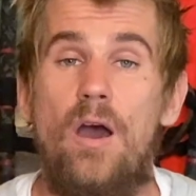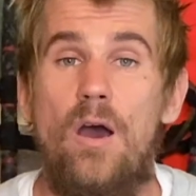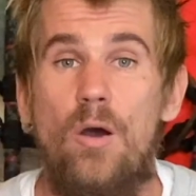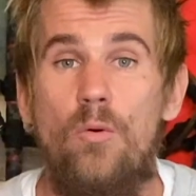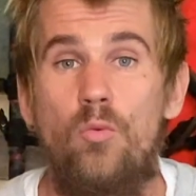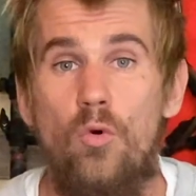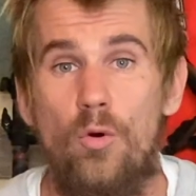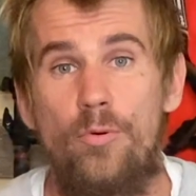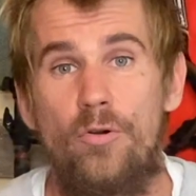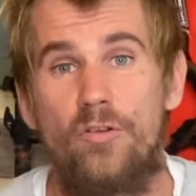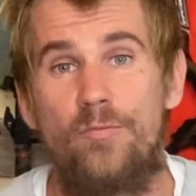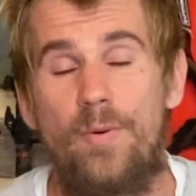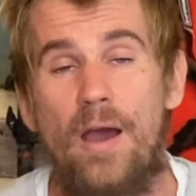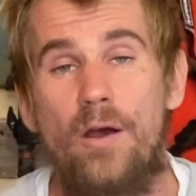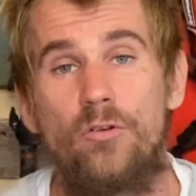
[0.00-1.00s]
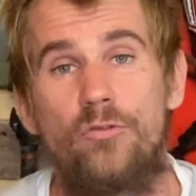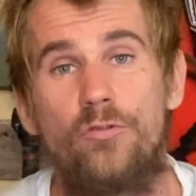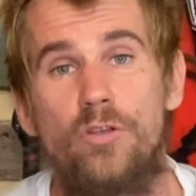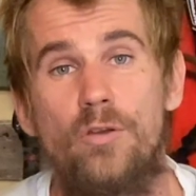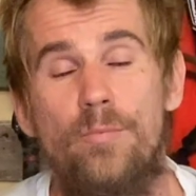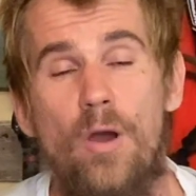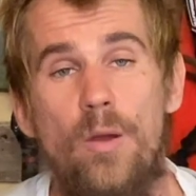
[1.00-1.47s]
a waterproof pouch for
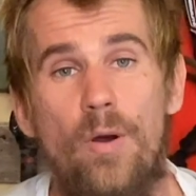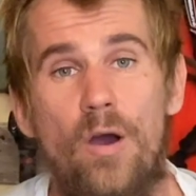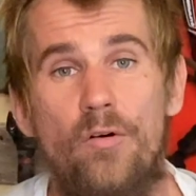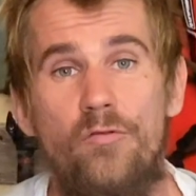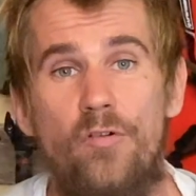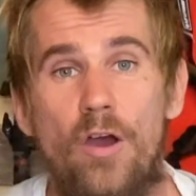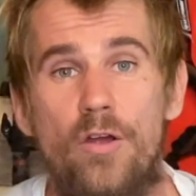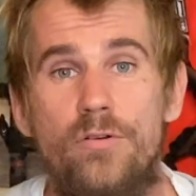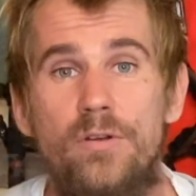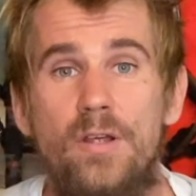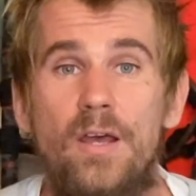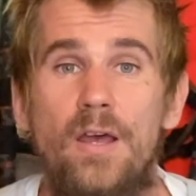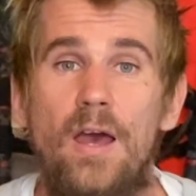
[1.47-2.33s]
your mobile phone,